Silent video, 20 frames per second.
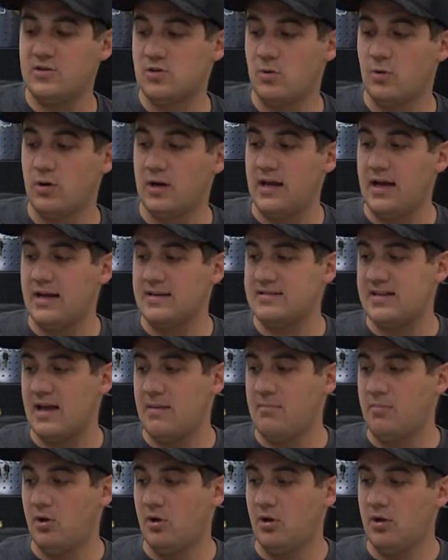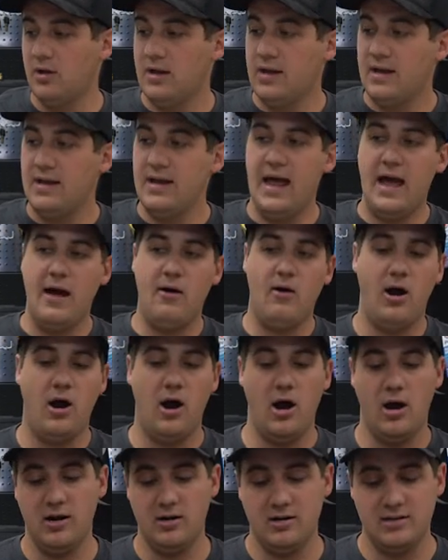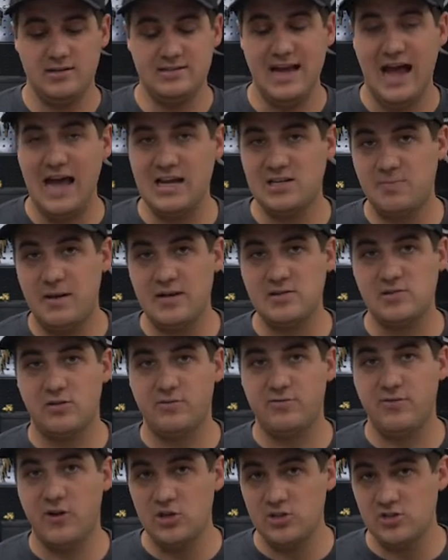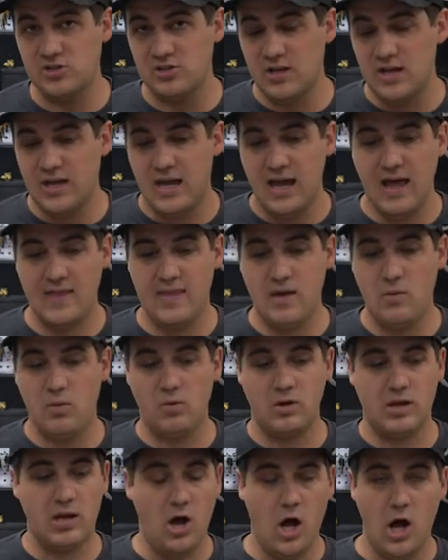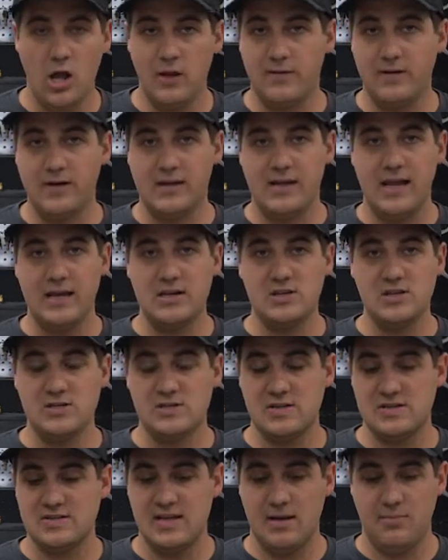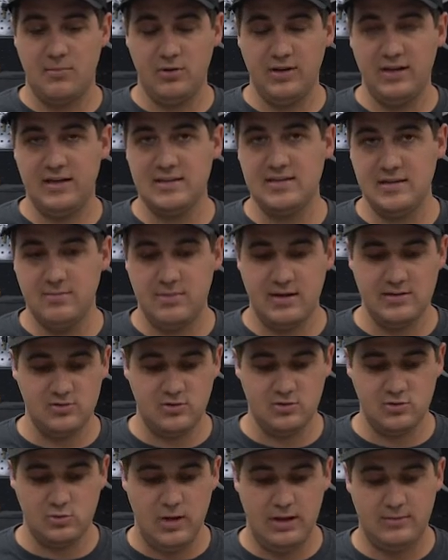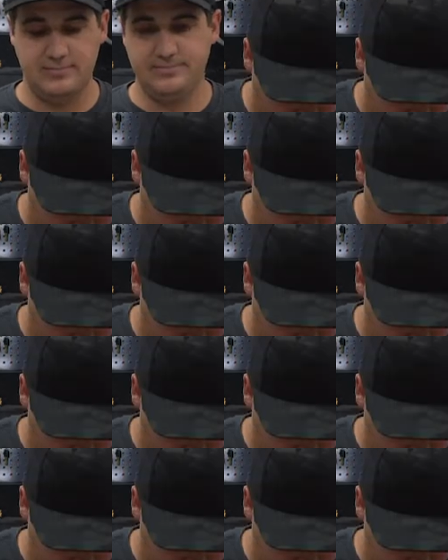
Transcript: So we're gonna assemble now our dash bezel first, and then we'll get all of our gauges assembled into the bezel as well.